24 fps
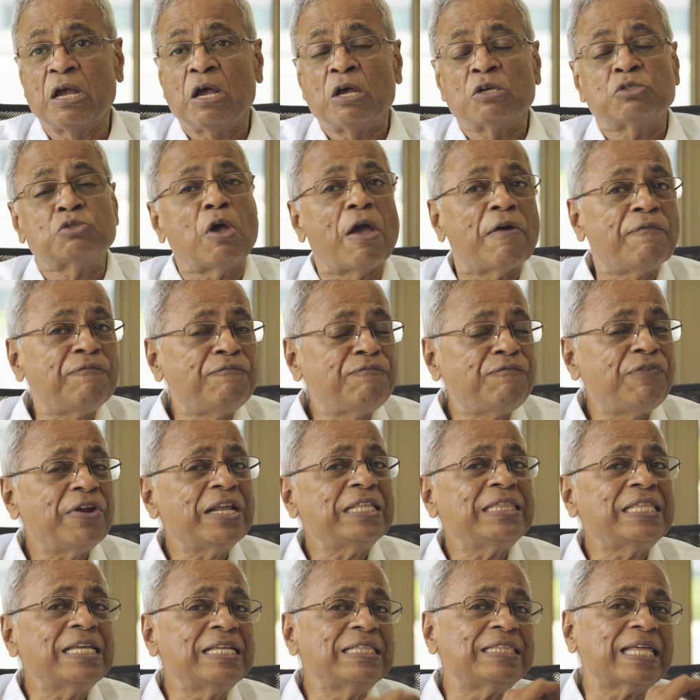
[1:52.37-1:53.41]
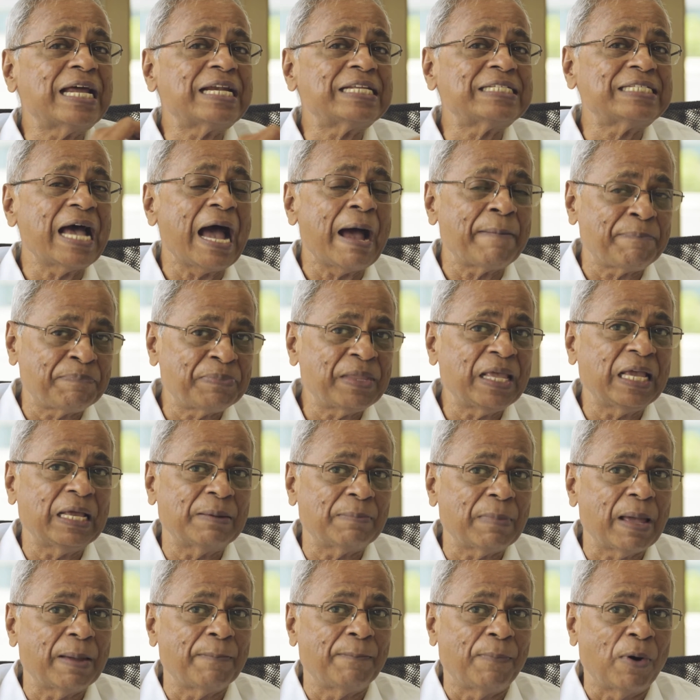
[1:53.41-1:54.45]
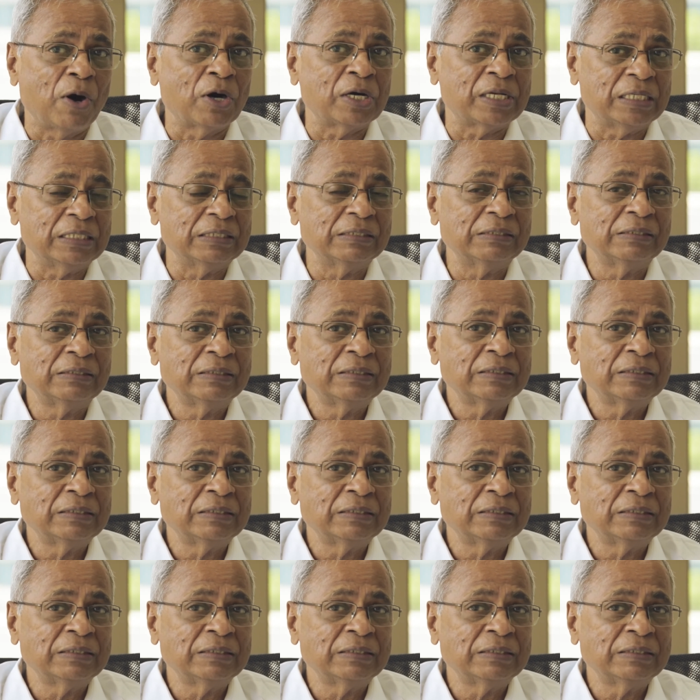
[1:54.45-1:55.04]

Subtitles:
So everything that is happening in my body